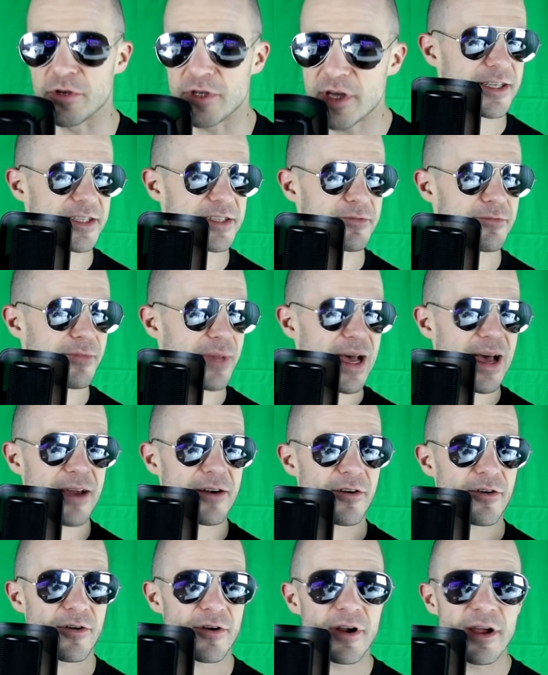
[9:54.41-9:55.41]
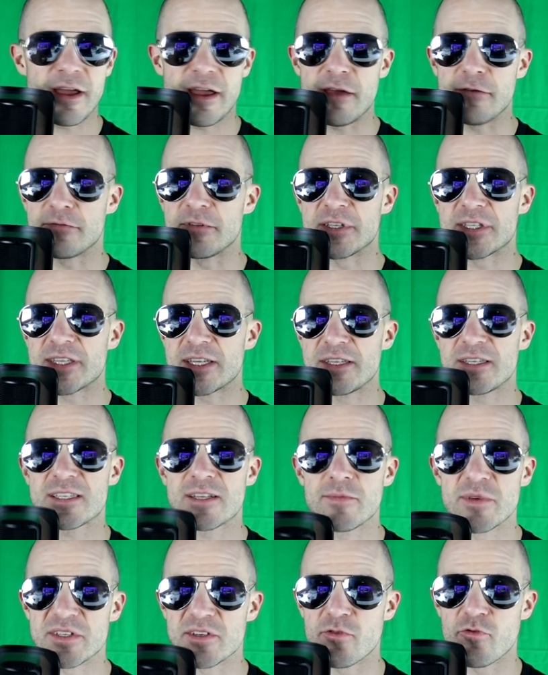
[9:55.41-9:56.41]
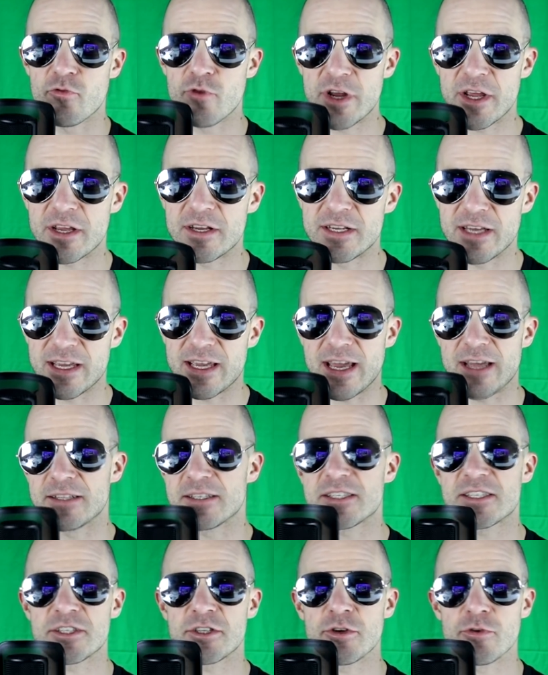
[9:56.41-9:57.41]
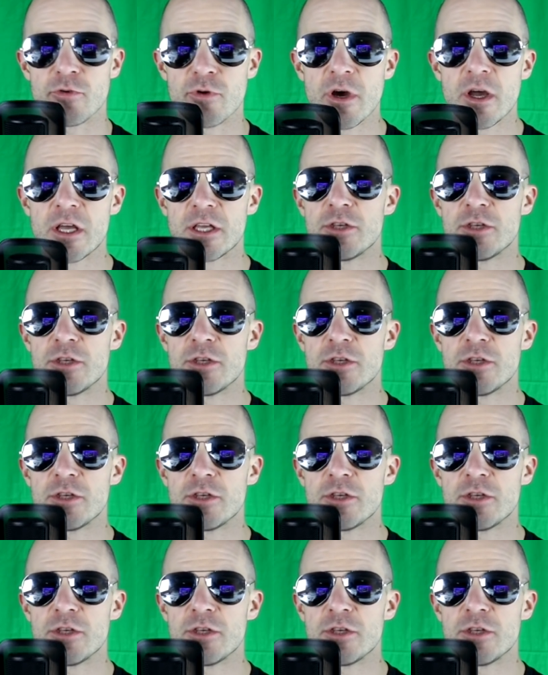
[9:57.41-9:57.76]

It doesn't matter if the system is rigged against you.